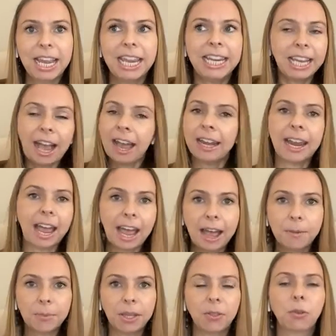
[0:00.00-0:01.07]
Any kind of
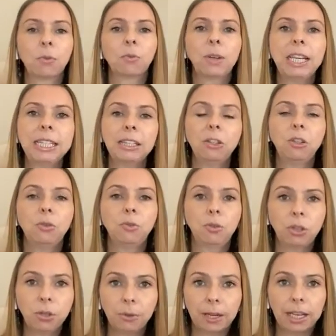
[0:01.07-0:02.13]
habit, the reason you
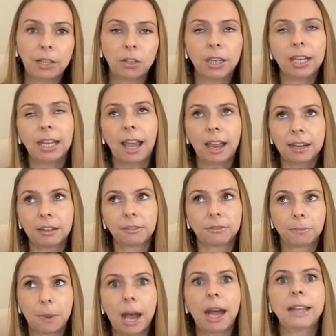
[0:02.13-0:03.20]
do it, or any kind
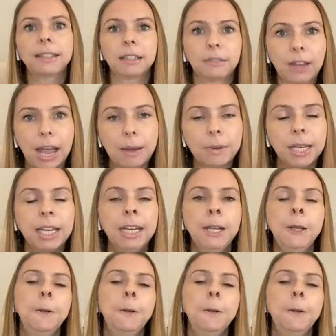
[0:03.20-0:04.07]
of positive habit,